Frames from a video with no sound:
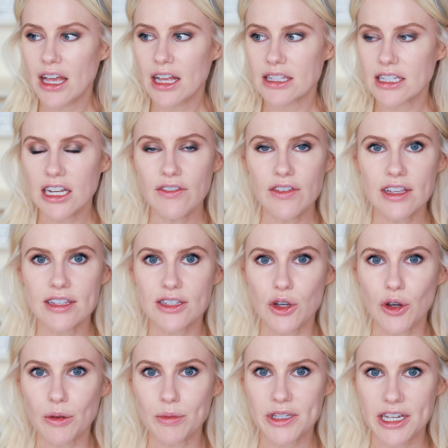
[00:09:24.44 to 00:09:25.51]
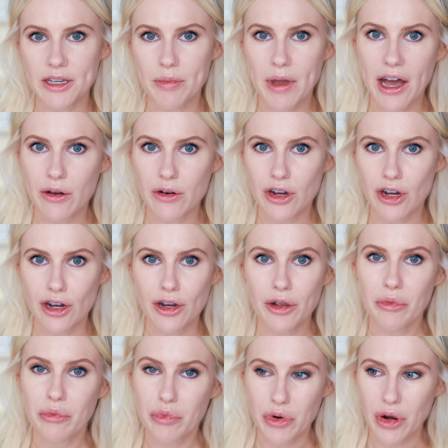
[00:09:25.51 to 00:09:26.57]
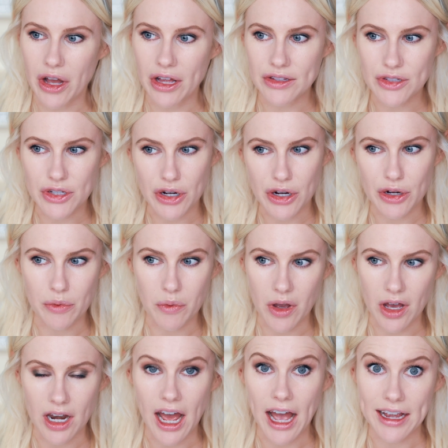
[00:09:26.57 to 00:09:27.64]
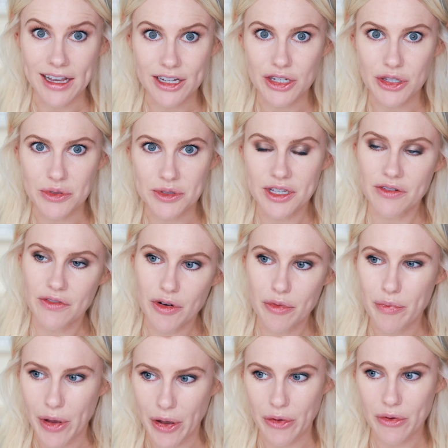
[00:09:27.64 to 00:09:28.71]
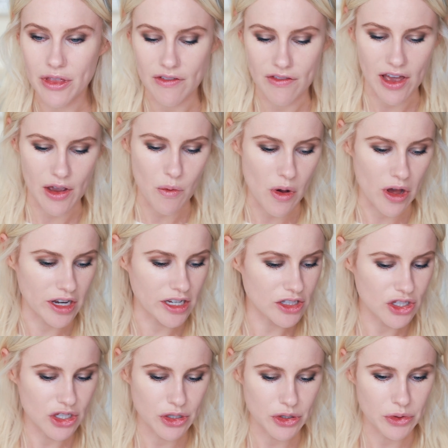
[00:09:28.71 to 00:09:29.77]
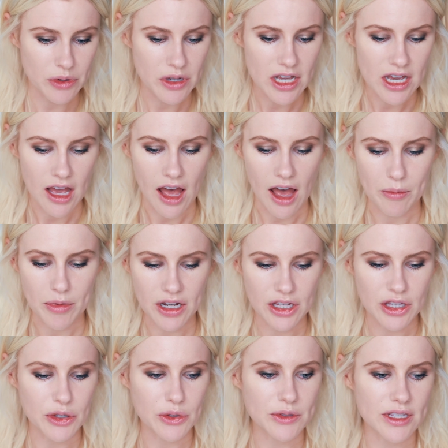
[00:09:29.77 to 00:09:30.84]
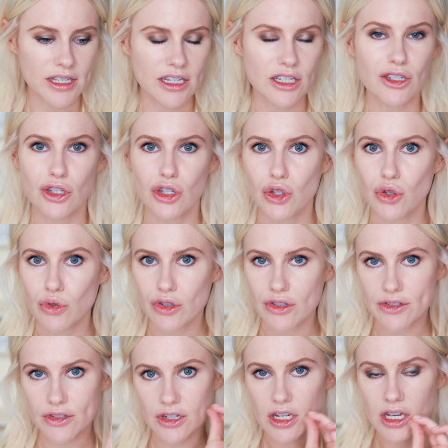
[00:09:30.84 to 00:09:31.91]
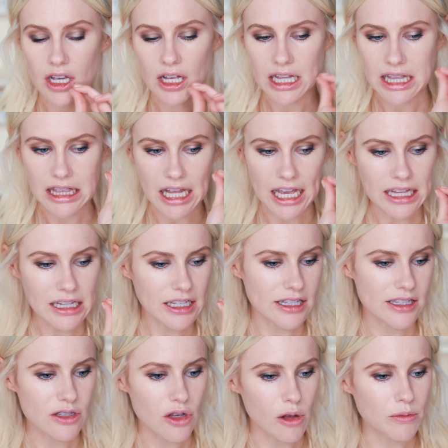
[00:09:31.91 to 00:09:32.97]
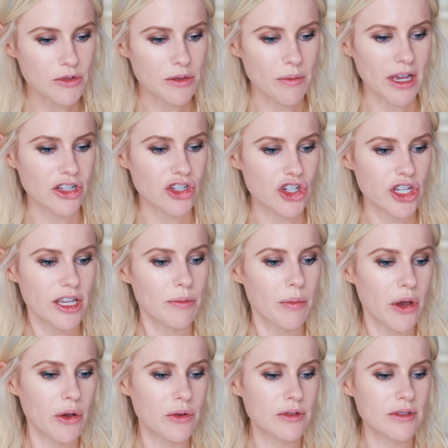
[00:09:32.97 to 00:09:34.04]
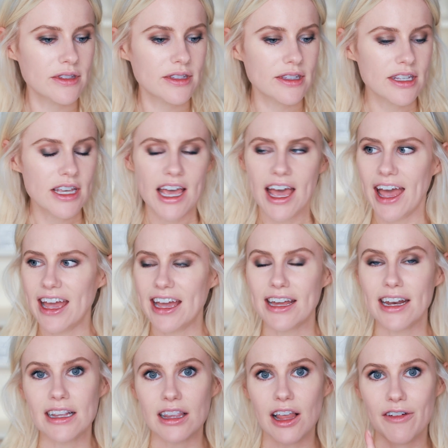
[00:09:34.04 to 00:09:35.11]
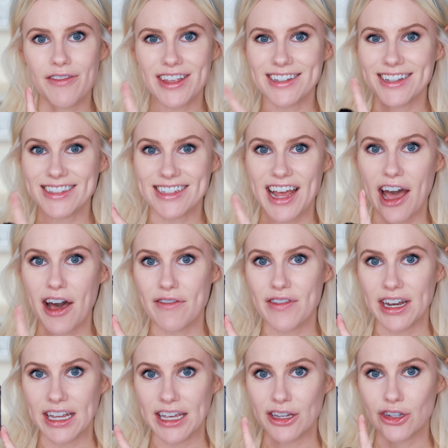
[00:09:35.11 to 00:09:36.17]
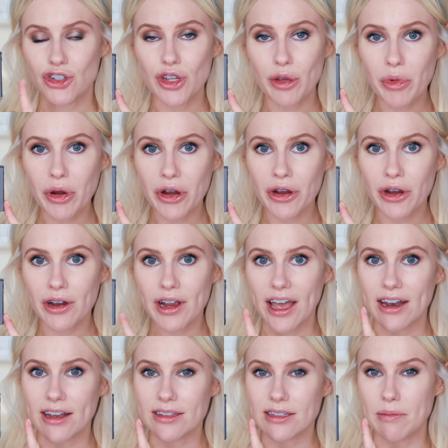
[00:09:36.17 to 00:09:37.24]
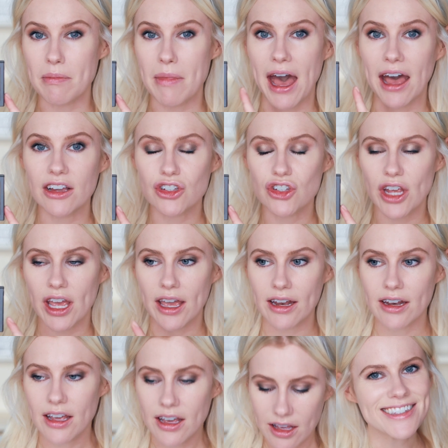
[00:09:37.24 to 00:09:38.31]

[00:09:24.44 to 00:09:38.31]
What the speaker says: It's kind of a sculpting powder bronzer in one. I could use it for both if I wanted to. I'm gonna use it to just lightly sculpt my cheekbones, and I love that it doesn't have any shimmer and it's a matte shade.